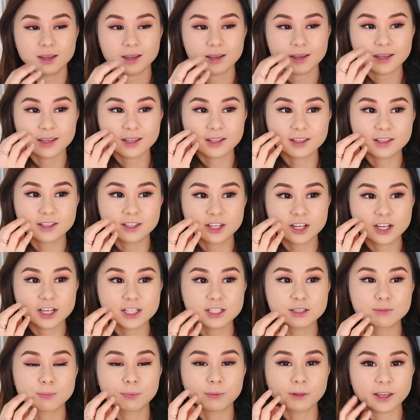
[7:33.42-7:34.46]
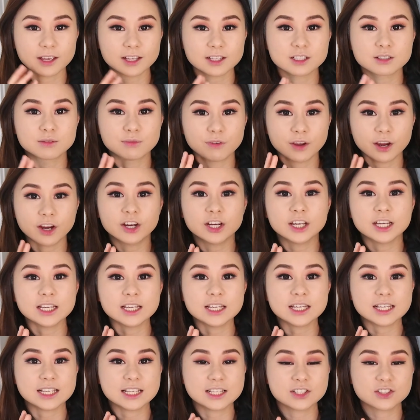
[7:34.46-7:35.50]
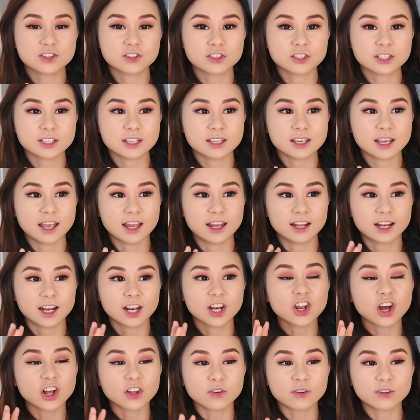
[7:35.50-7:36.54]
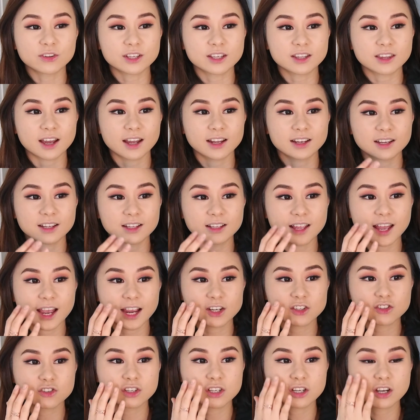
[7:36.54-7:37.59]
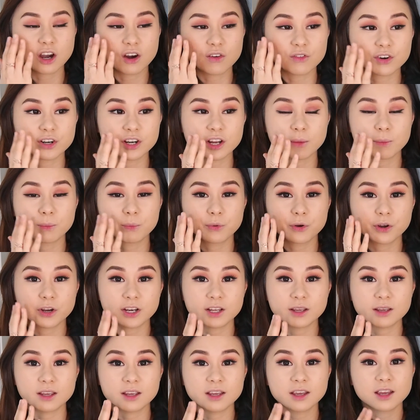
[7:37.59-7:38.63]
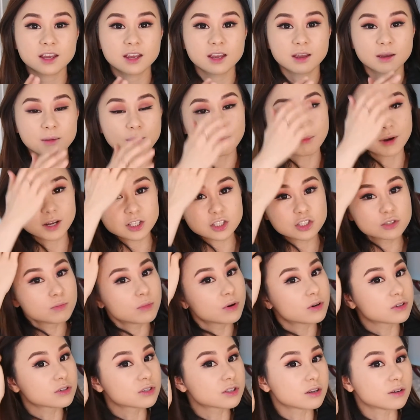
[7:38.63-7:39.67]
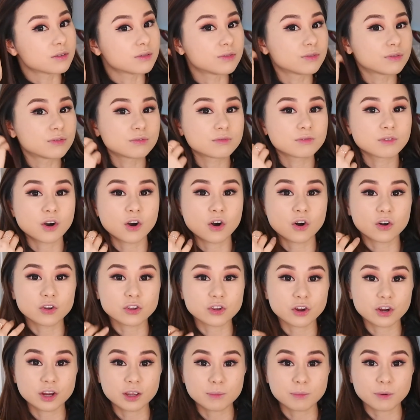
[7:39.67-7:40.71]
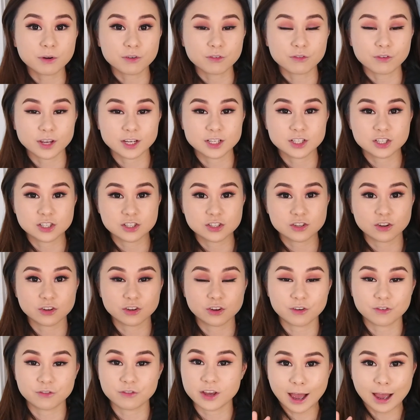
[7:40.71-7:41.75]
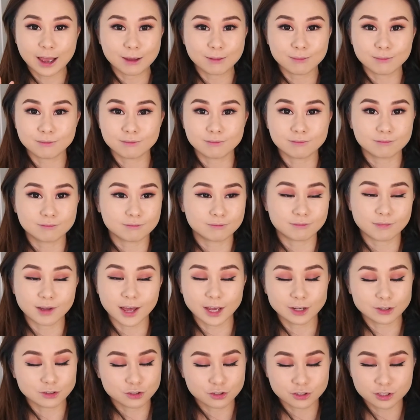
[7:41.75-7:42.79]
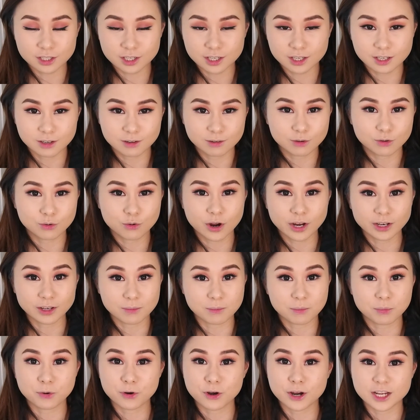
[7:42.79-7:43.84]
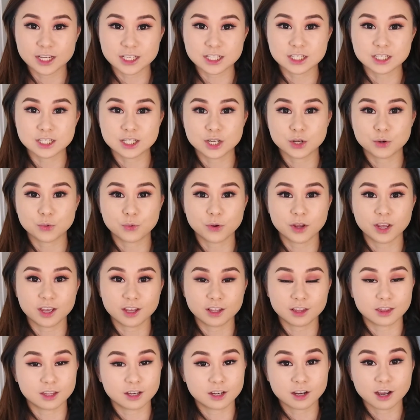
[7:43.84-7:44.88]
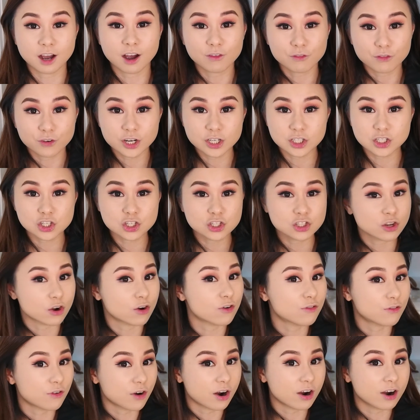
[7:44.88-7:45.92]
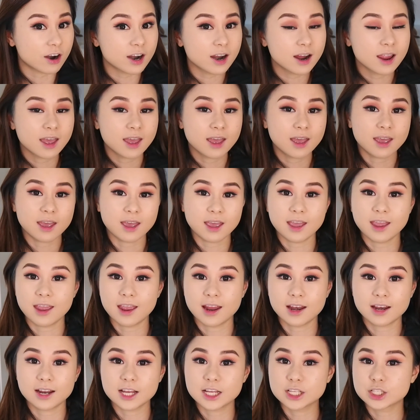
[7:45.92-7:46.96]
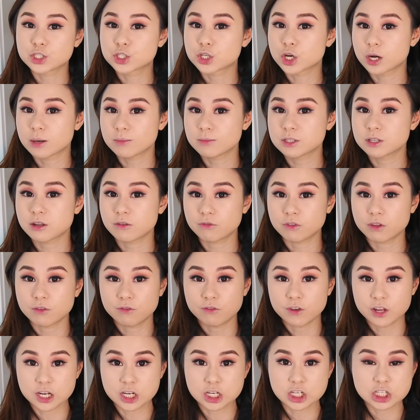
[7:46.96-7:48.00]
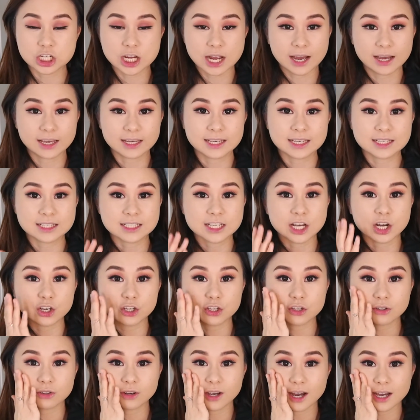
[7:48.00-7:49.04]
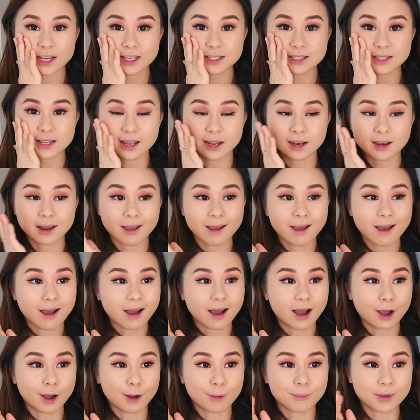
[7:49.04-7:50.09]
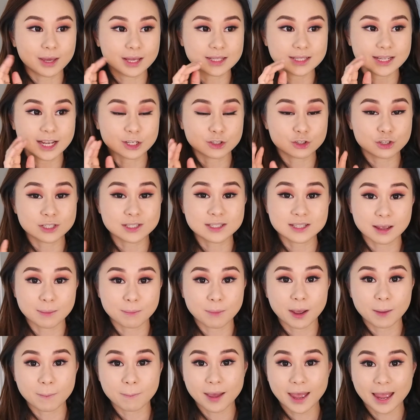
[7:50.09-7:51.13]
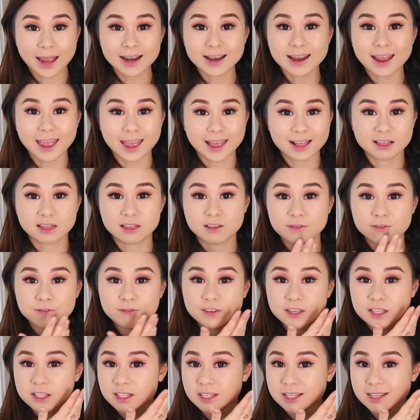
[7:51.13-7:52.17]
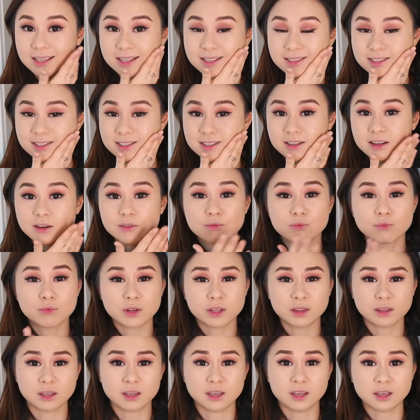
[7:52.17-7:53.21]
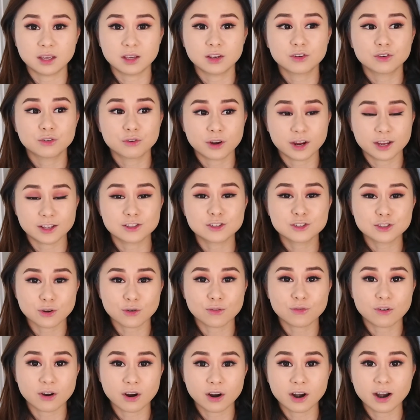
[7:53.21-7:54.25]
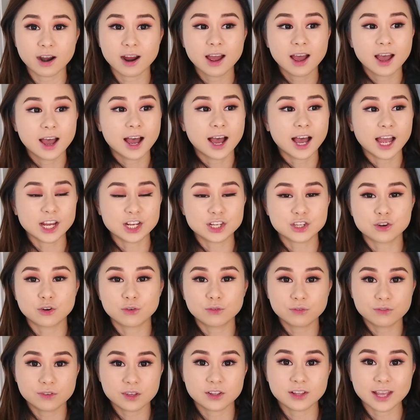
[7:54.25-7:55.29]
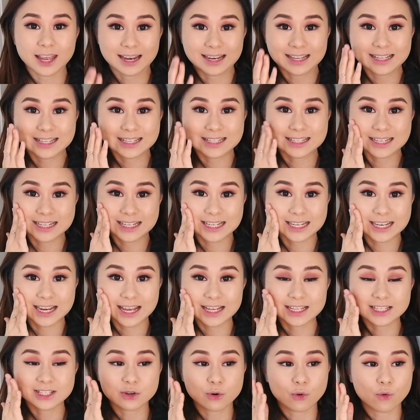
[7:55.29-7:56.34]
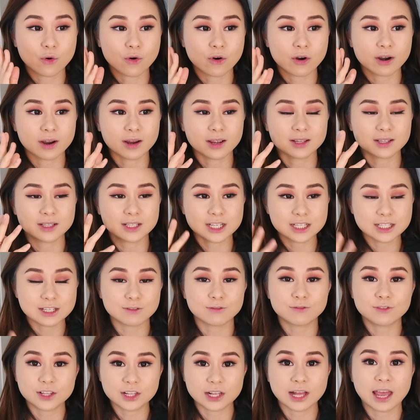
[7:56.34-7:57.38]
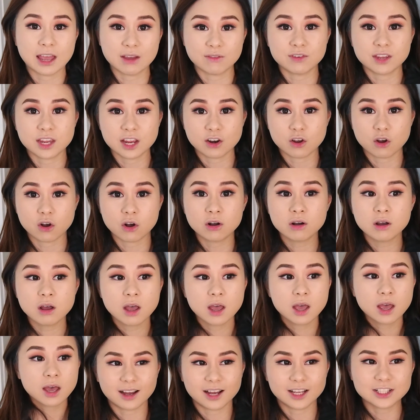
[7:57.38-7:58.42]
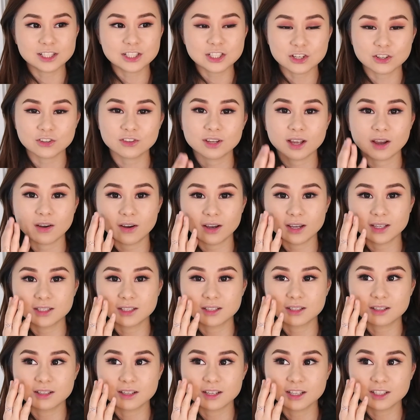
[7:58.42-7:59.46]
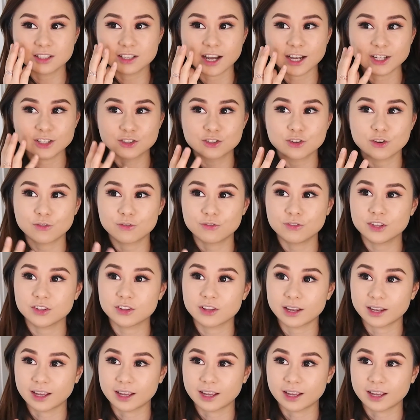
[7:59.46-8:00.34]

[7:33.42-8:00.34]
it does blends very easily, and not only that, it actually covered up pretty much most of all your imperfections on your face. I'm actually quite impressed with the coverage so far, and in terms of the finish, I can tell you guys that it's actually semi-matte and the feeling is really great so far. I don't feel any stickiness, or it doesn't feel heavy at all. Until now, I don't feel like